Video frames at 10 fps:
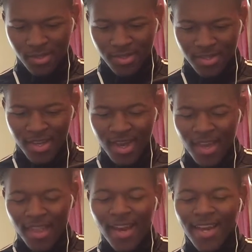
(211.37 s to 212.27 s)
that
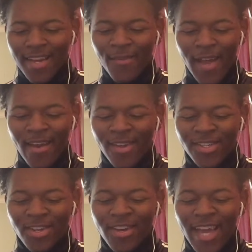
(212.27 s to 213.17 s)
nigga when you
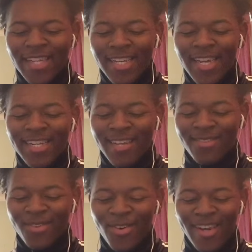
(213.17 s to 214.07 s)
control that shit, he
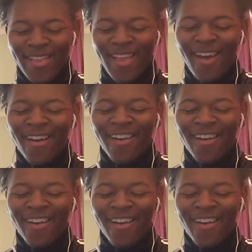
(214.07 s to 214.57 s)
just threw it in left.